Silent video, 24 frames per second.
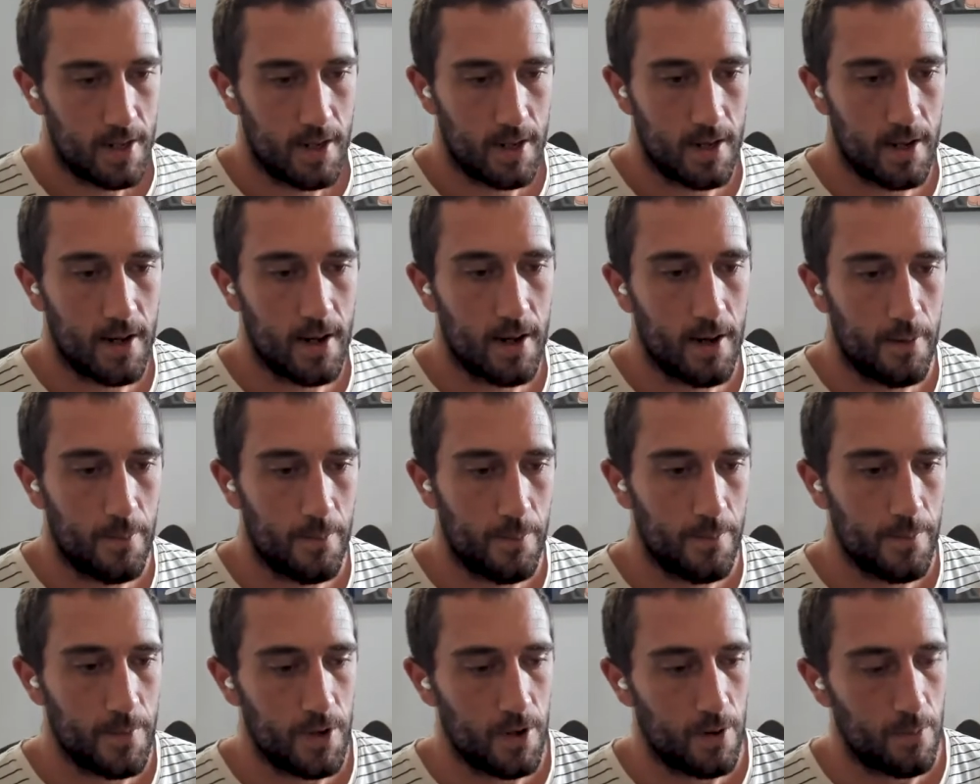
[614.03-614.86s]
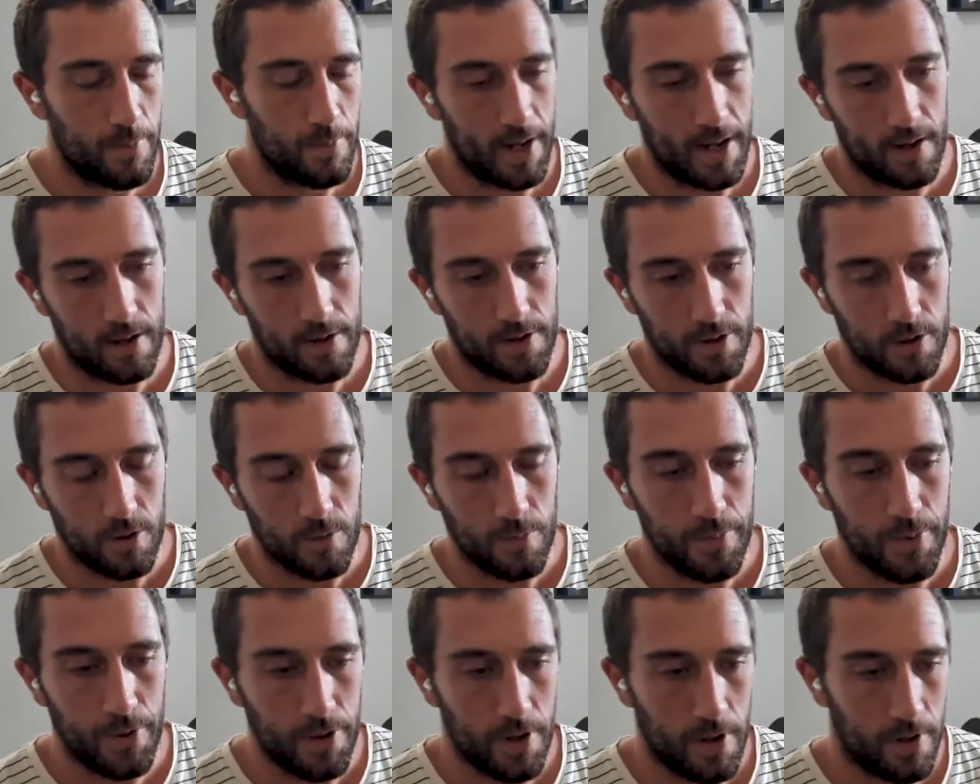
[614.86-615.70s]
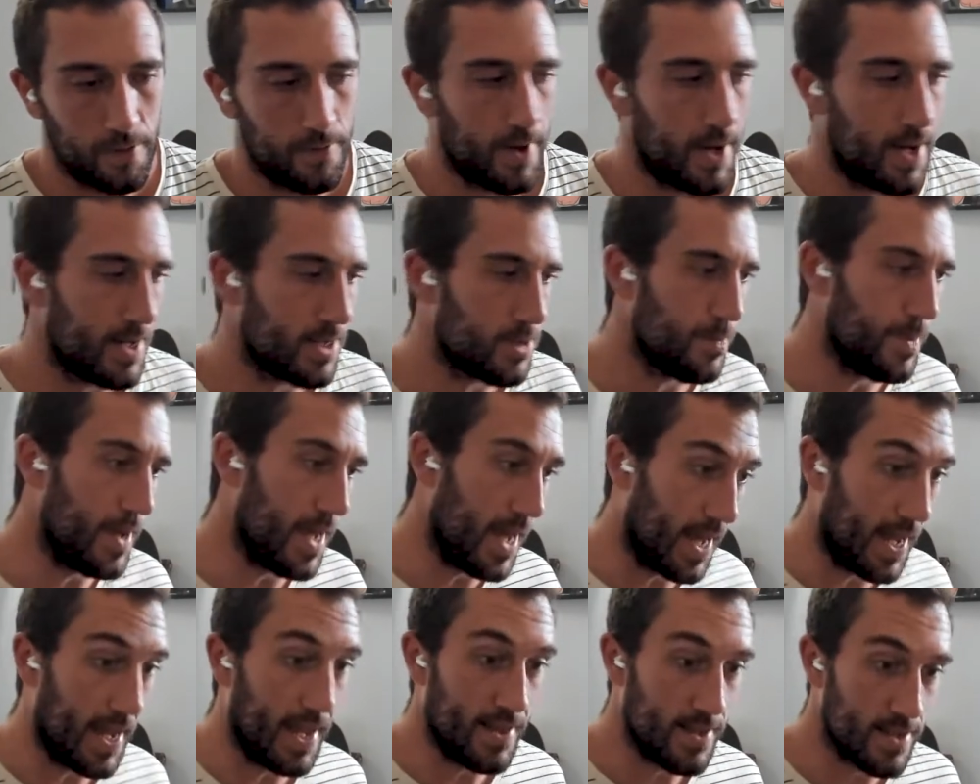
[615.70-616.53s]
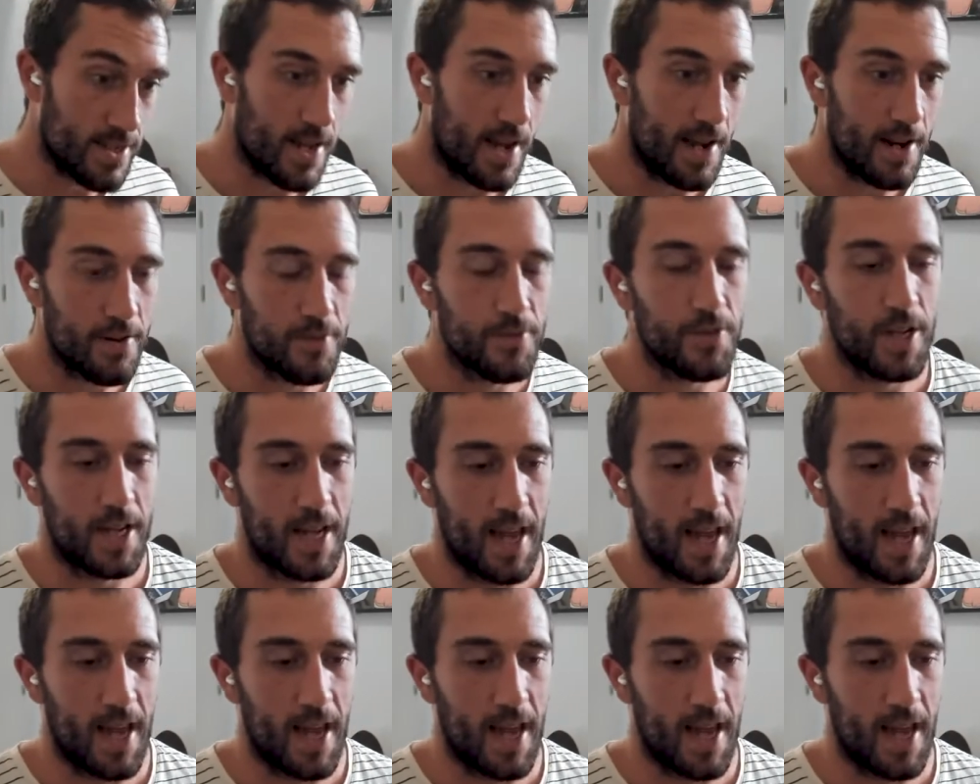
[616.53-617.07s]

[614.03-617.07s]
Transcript: and playing on a computer versus being inside of the